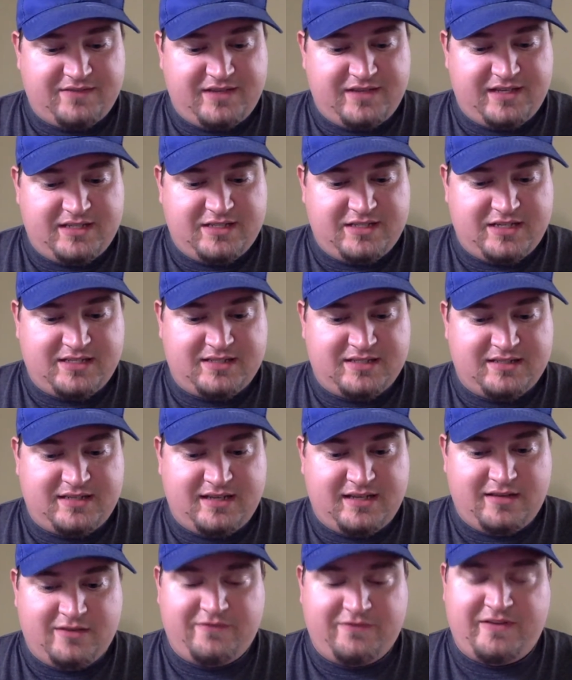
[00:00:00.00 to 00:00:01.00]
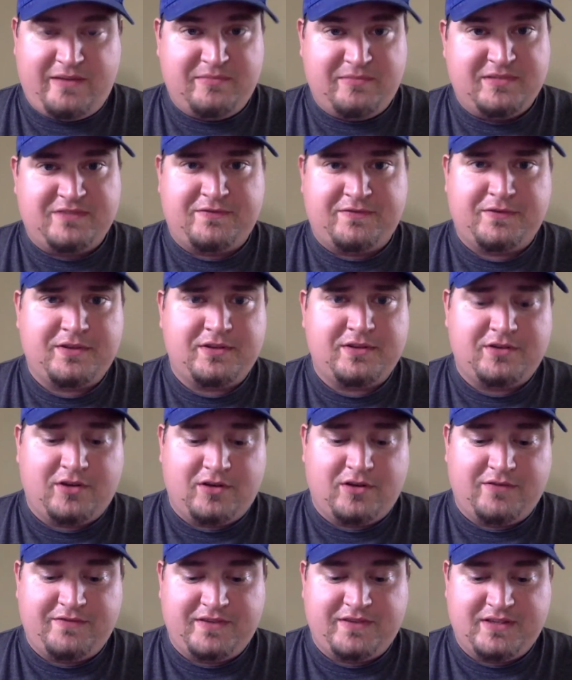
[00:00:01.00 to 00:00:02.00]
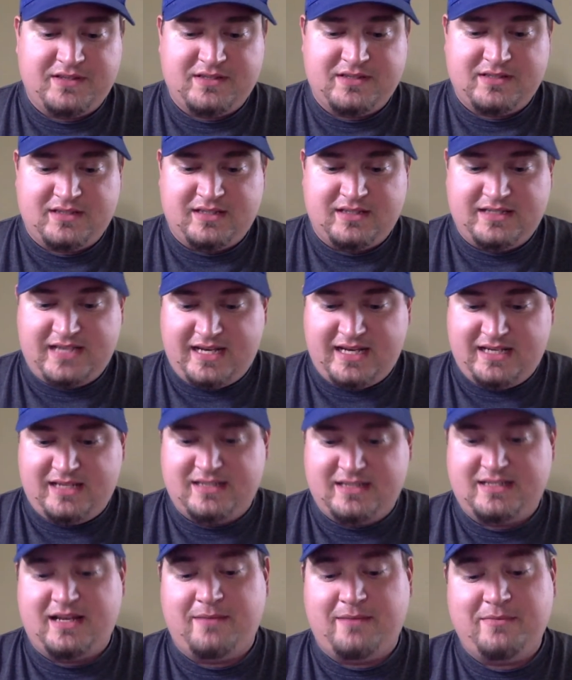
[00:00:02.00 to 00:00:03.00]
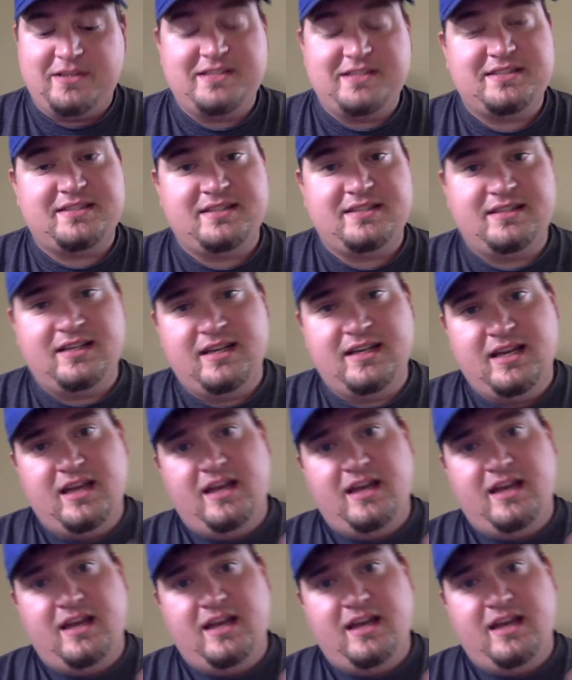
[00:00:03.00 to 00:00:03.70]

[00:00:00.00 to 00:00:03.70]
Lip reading: end Jason Taylor, famous for the Dolphins, LaDainian Tomlinson,